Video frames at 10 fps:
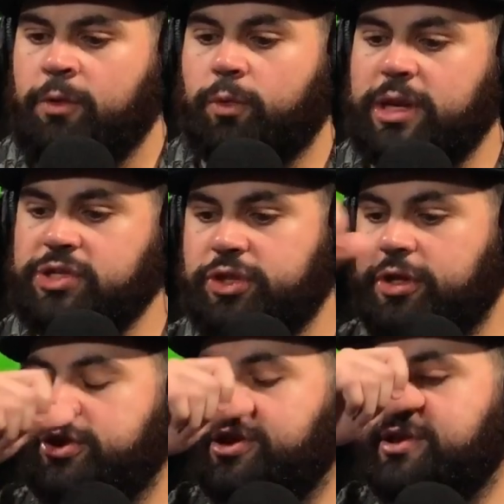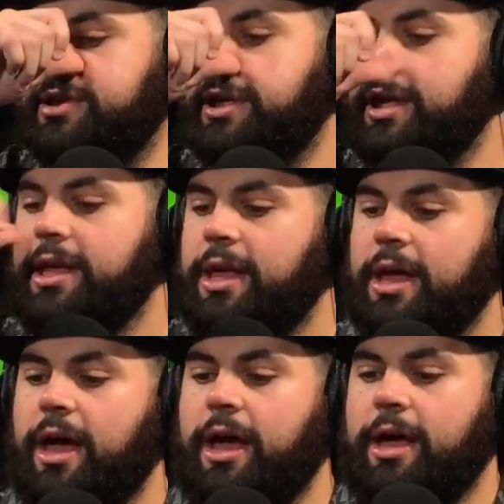researches
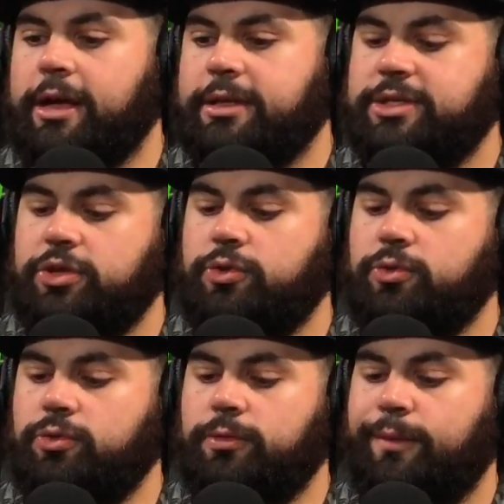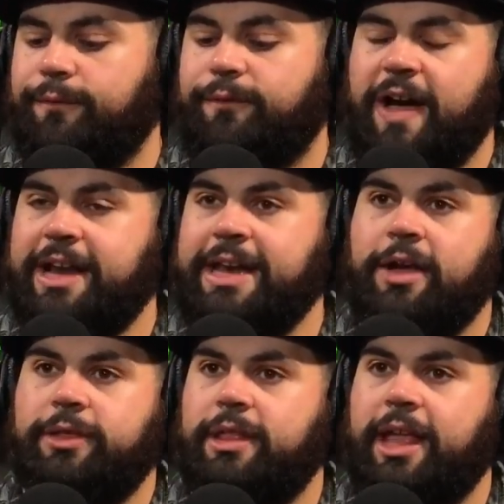to find
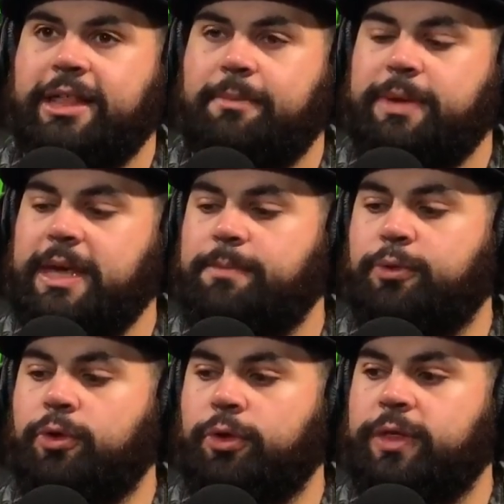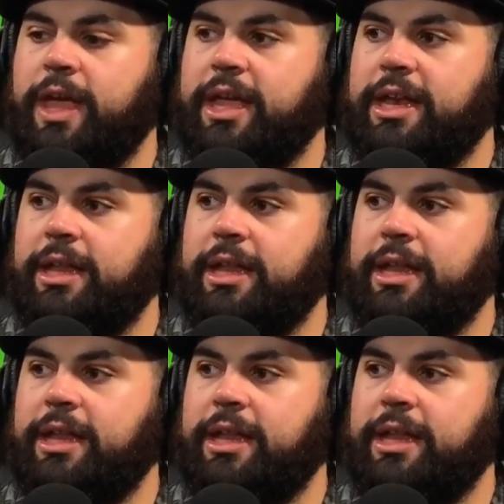out that like the people that